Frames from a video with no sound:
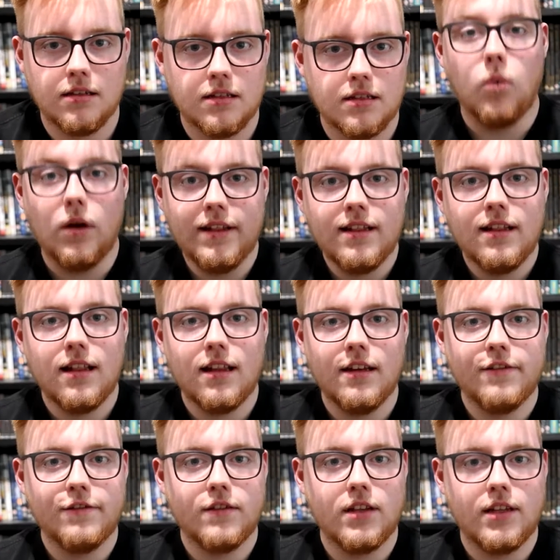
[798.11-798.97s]
When
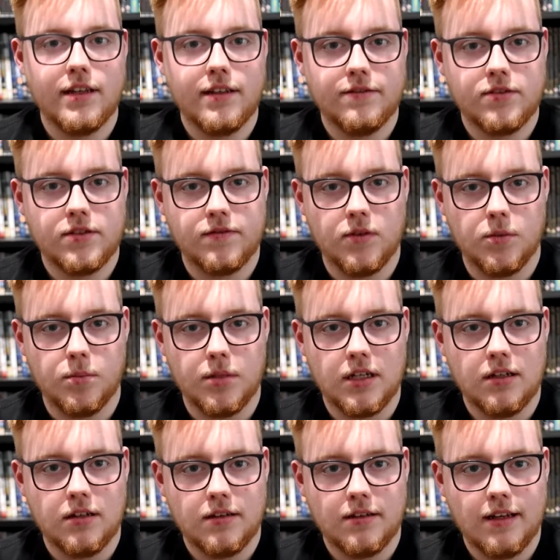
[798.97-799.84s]
Cliff leaves the
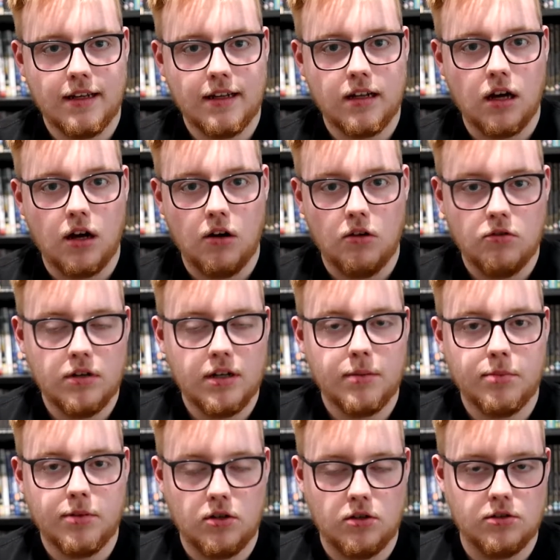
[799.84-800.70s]
building, only
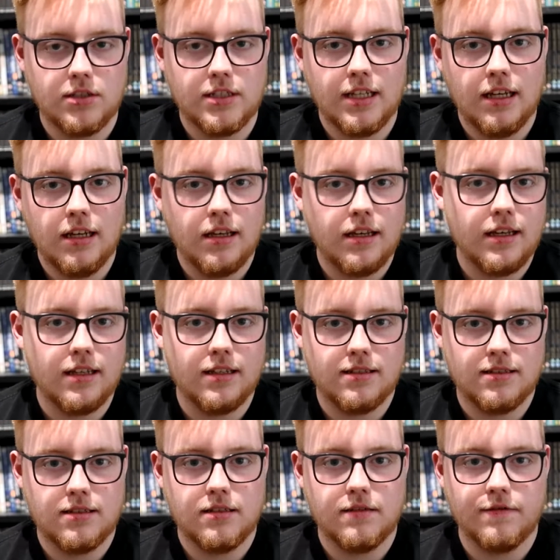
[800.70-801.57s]
Pussy
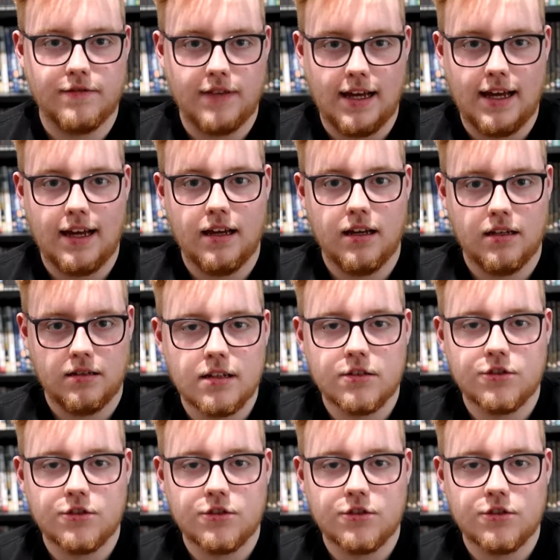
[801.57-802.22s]
is there.